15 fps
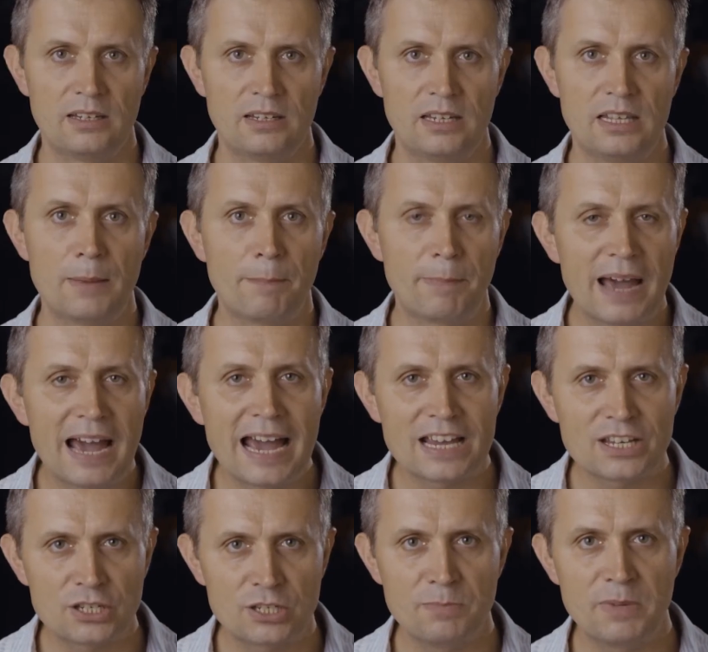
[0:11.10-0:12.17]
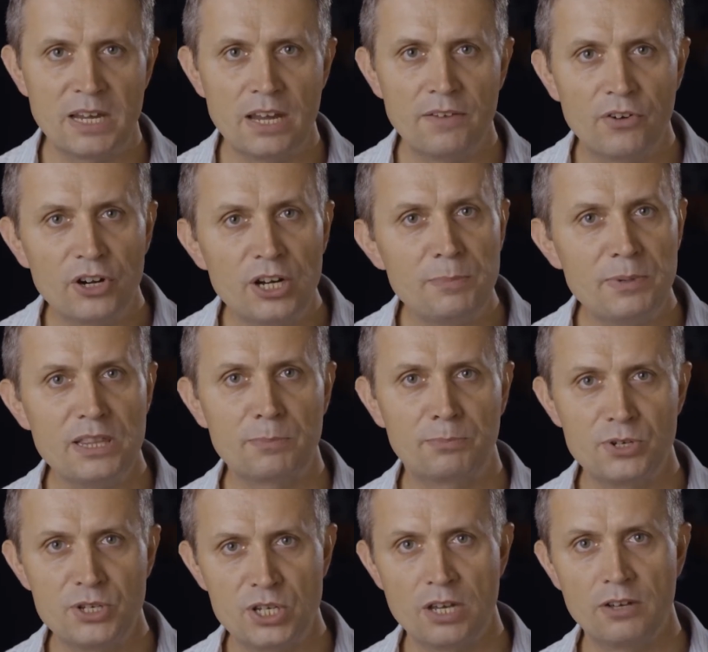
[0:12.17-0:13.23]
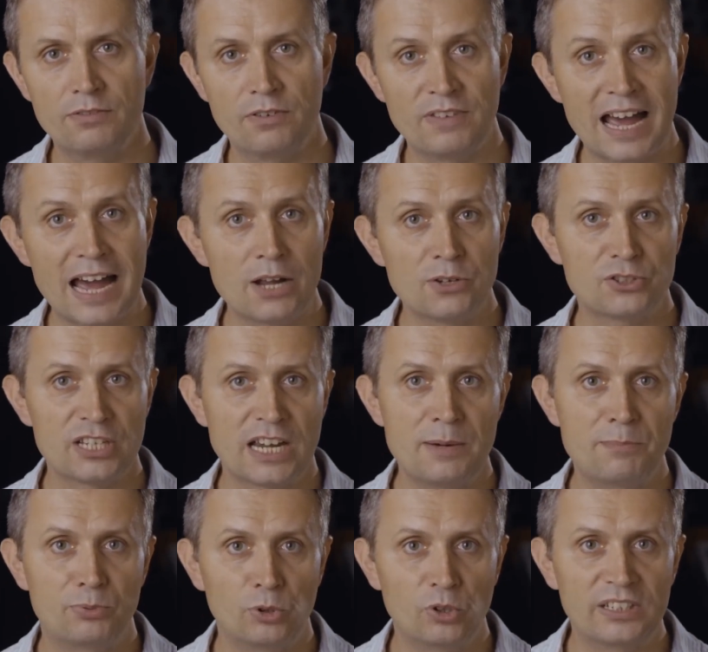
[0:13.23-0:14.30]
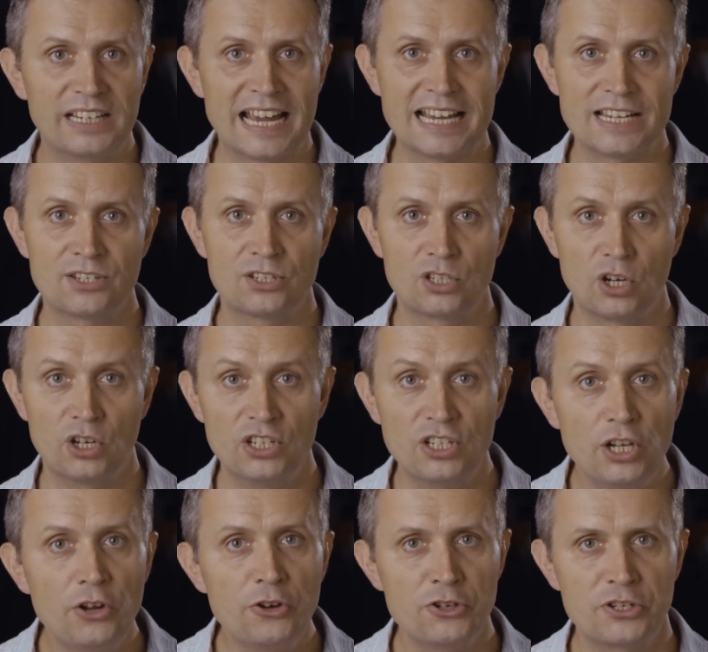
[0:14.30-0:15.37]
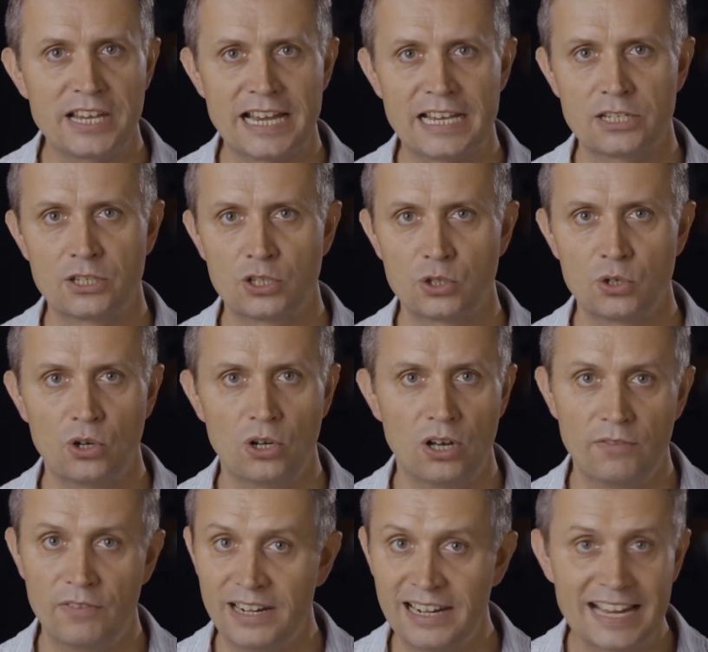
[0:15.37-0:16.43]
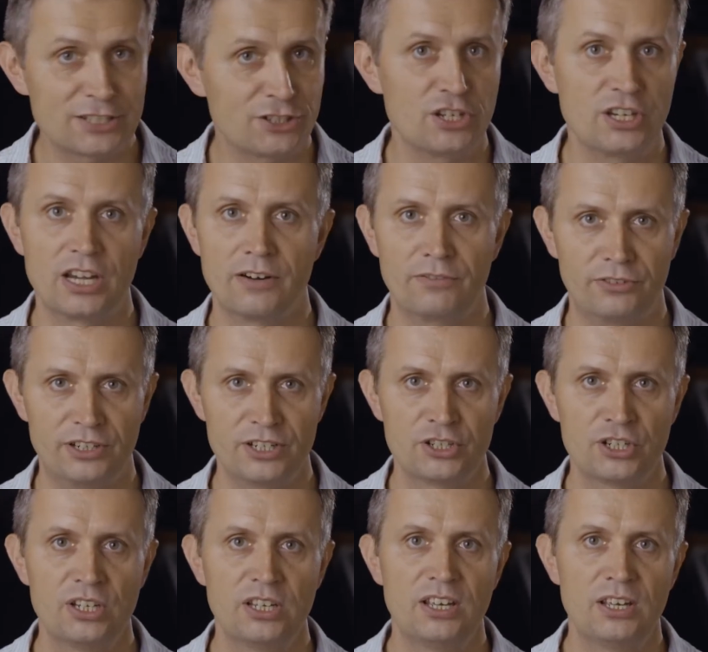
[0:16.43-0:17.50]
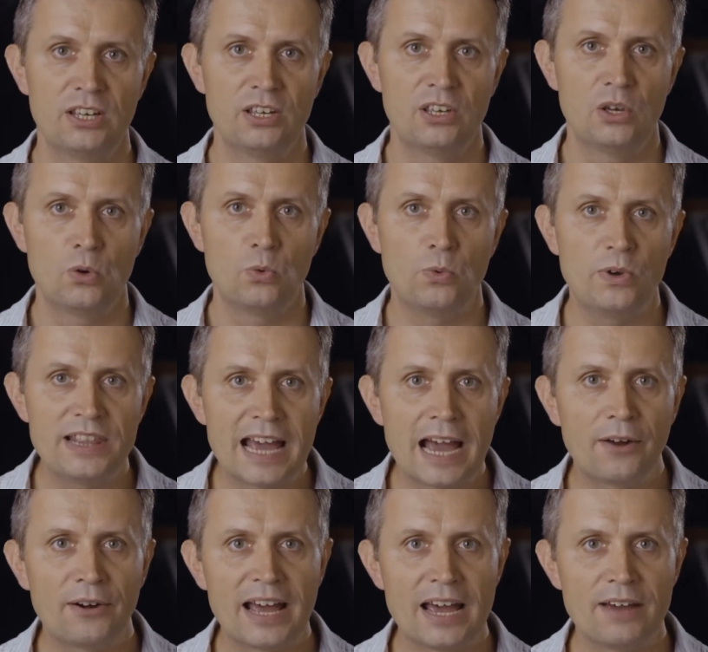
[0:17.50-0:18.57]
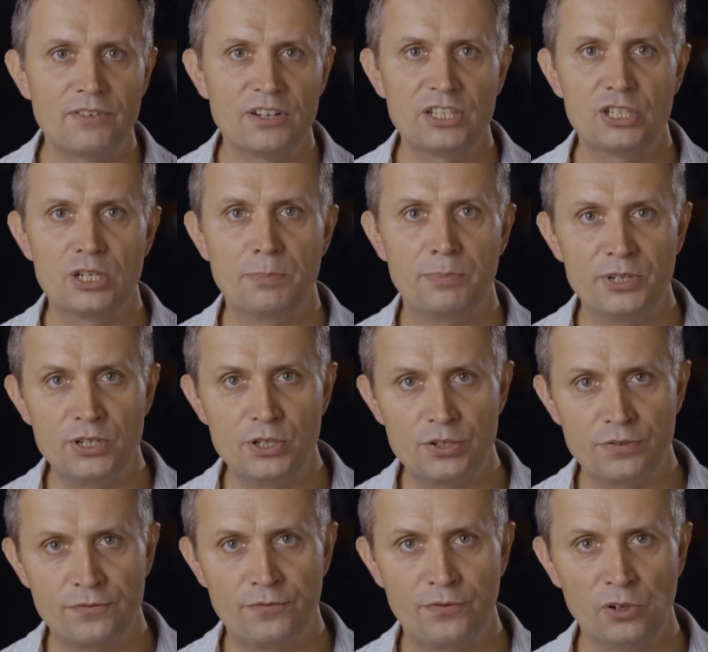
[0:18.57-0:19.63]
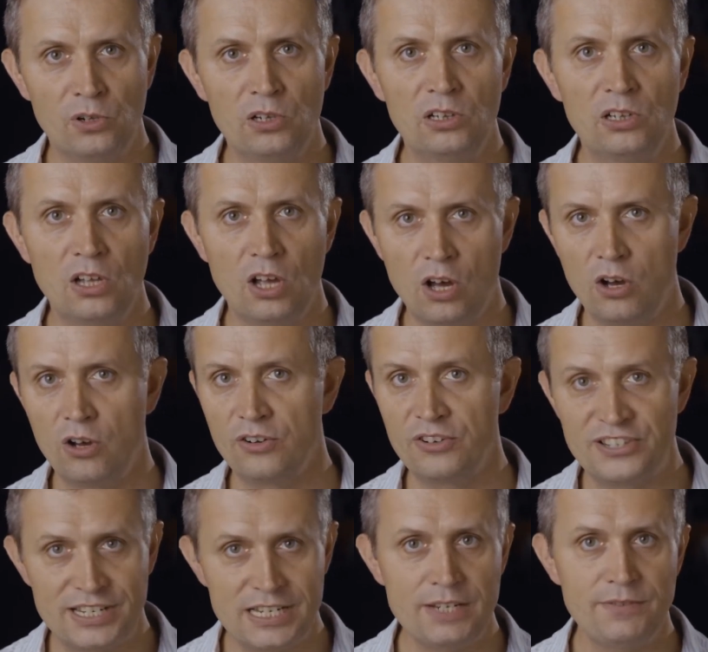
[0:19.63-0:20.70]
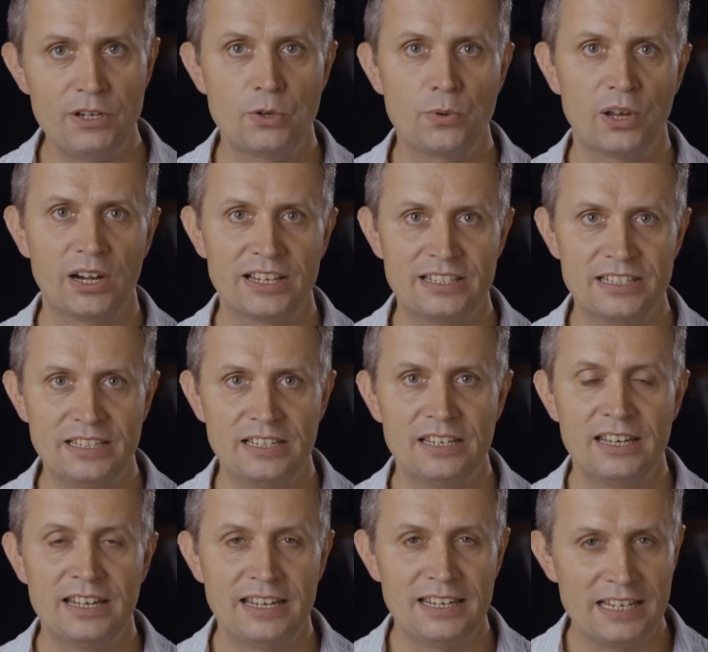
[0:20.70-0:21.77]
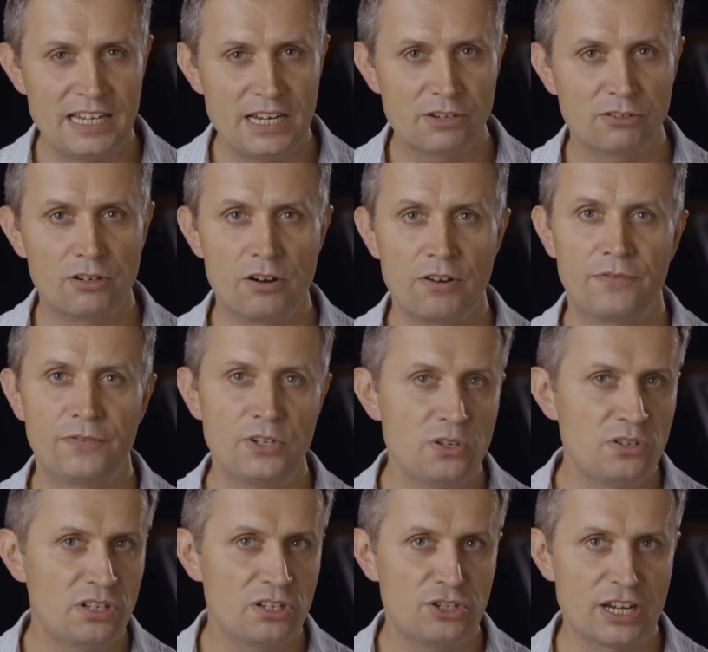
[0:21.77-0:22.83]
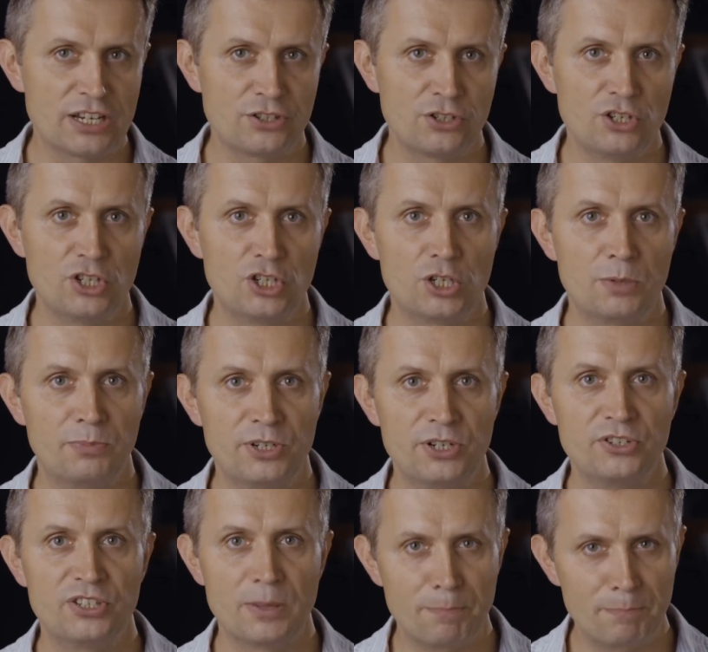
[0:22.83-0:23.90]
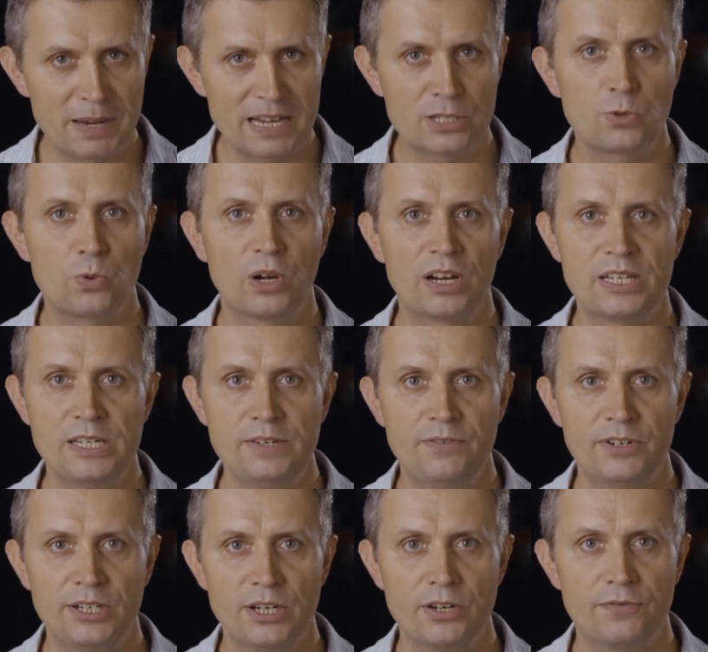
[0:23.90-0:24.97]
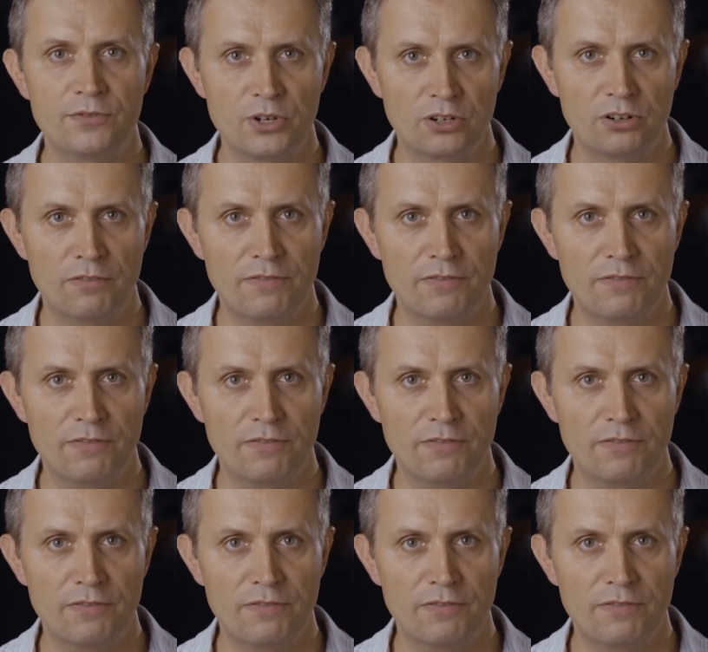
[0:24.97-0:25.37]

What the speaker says: In the past, may have only been the preserve of outside broadcasts on newscasts of election coverage. Without having to produce full-on TV quality, here are a few suggestions to produce the best quality video for your